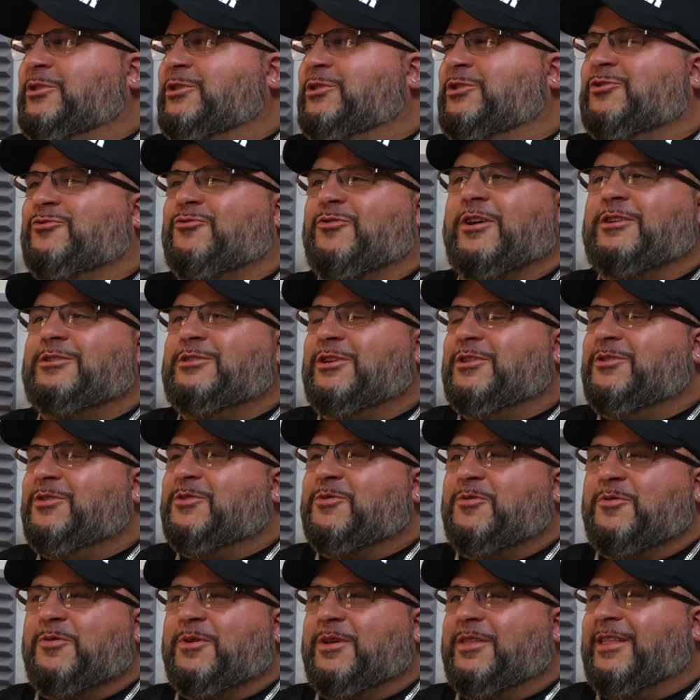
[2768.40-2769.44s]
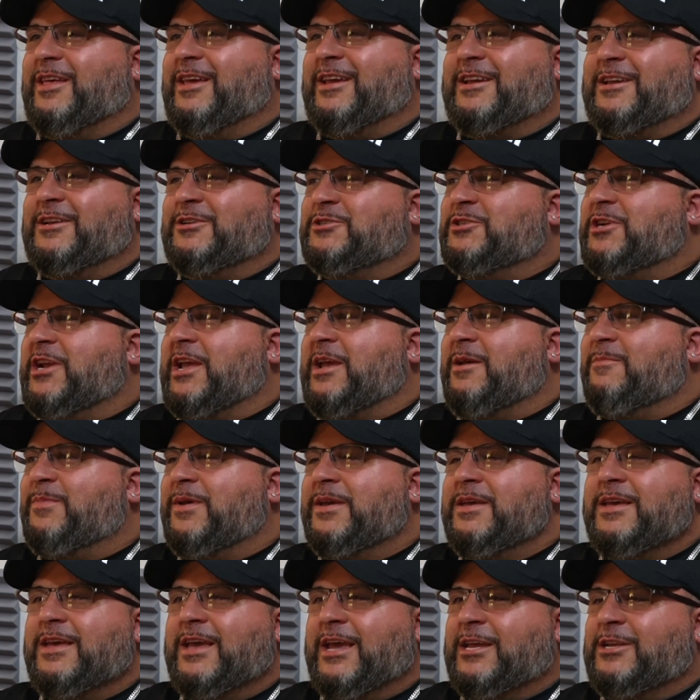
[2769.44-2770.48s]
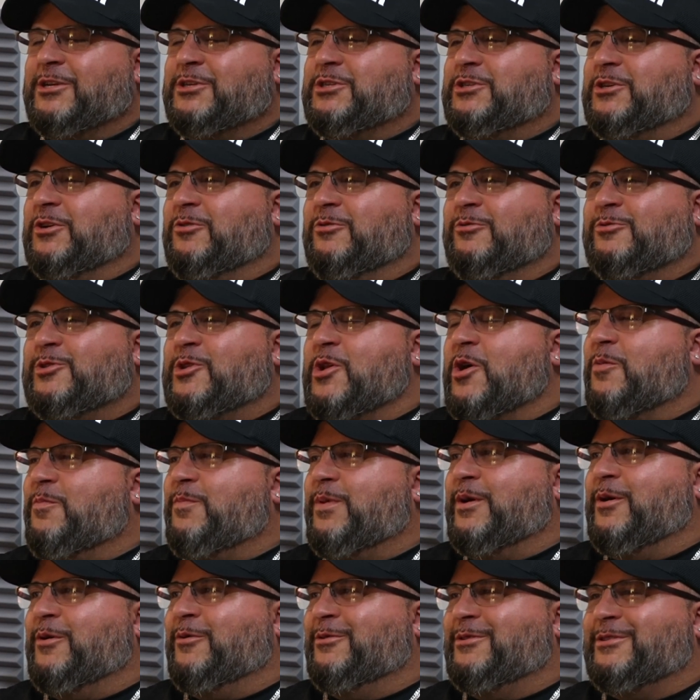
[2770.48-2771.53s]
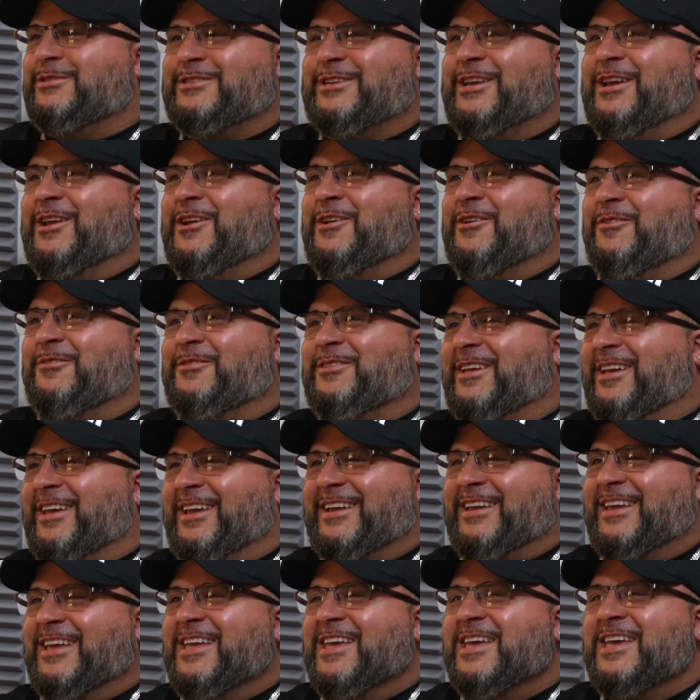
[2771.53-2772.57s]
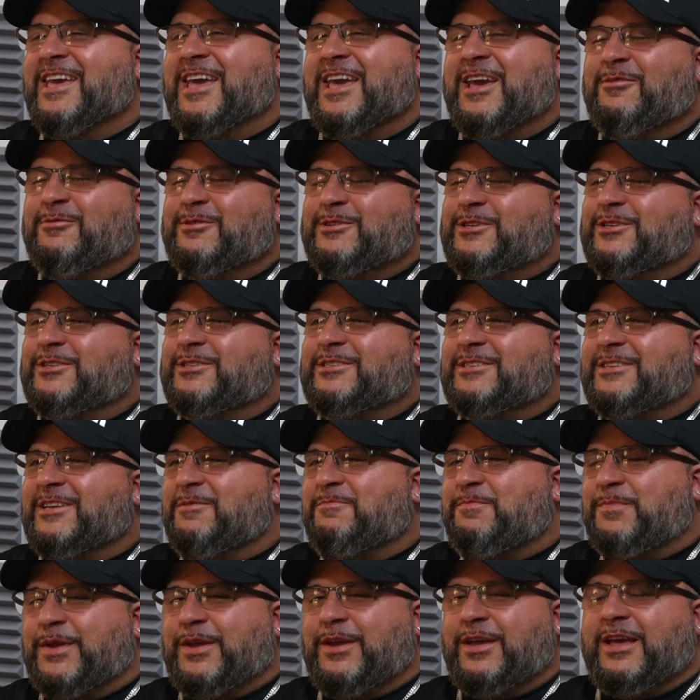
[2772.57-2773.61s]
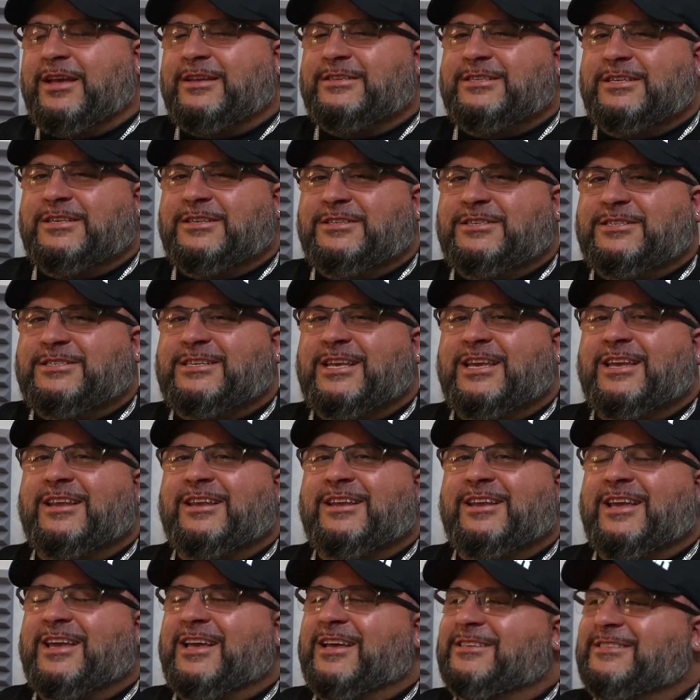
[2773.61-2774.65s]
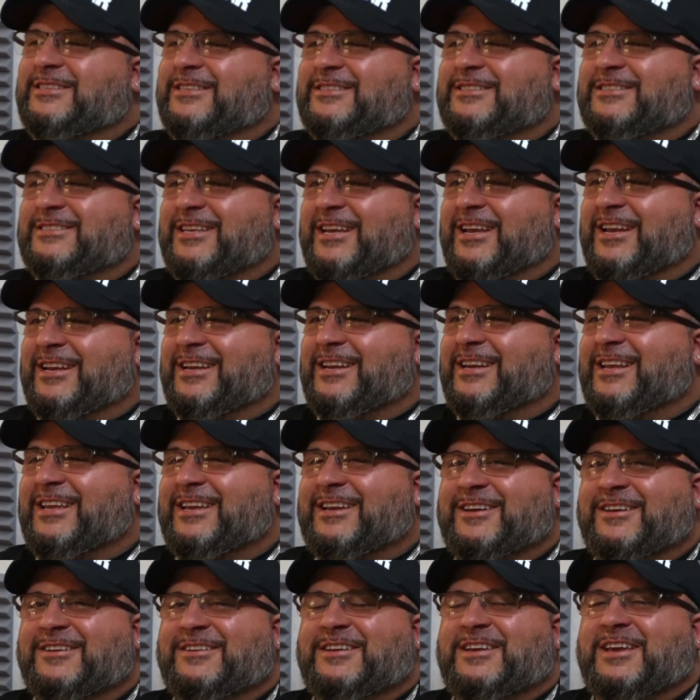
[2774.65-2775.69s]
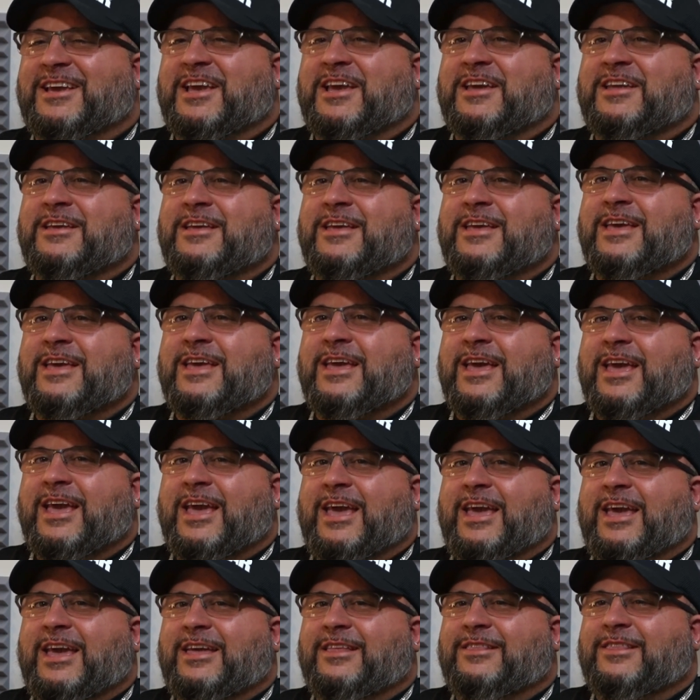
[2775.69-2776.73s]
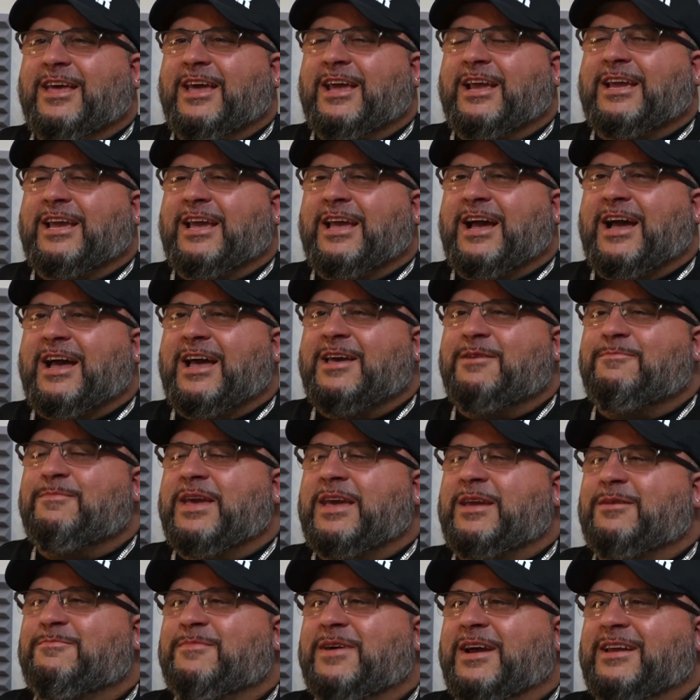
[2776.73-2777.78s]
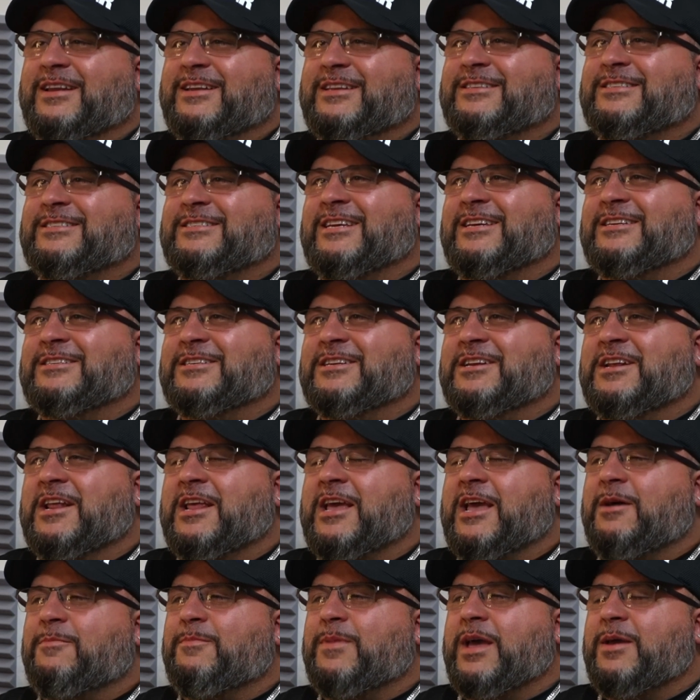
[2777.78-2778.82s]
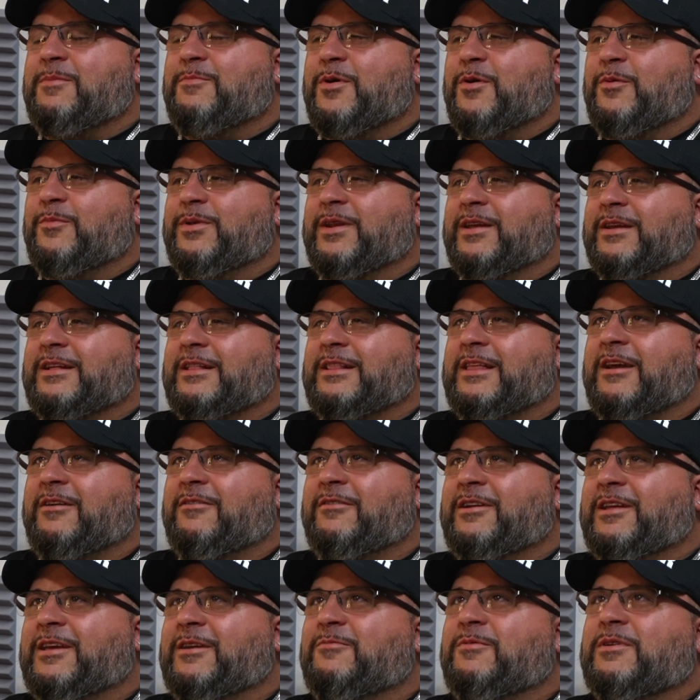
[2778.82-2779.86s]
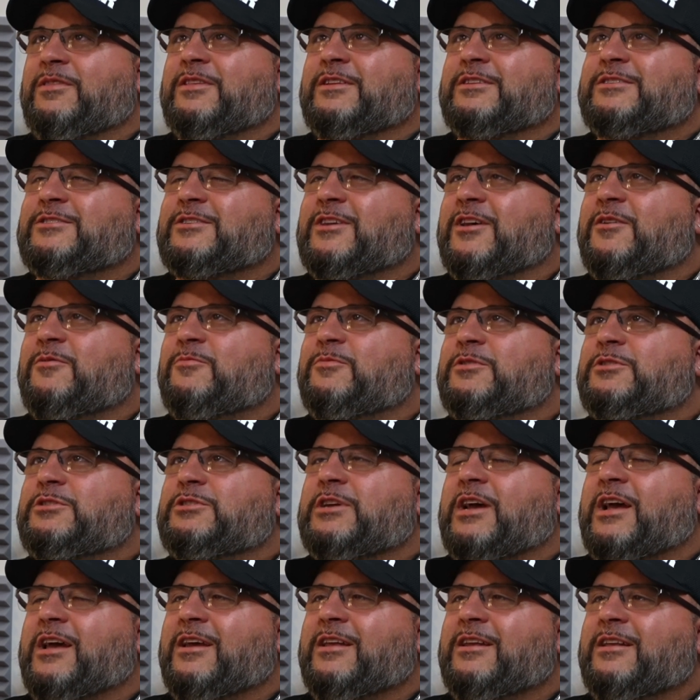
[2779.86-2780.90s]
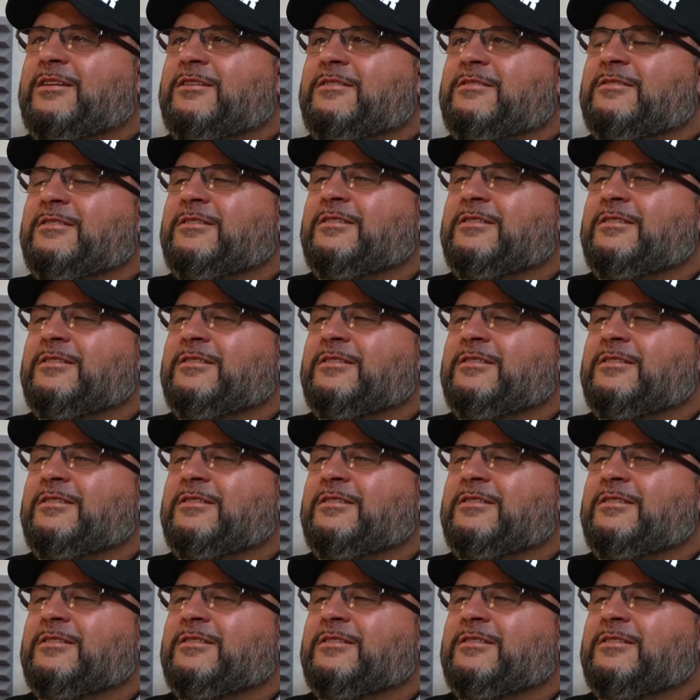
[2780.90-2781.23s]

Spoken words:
trudging through it like a champ, in shoes, no boots, like, it was just as insanity could get. And like, I made my decision and had my moment of clarity when the sun was shining,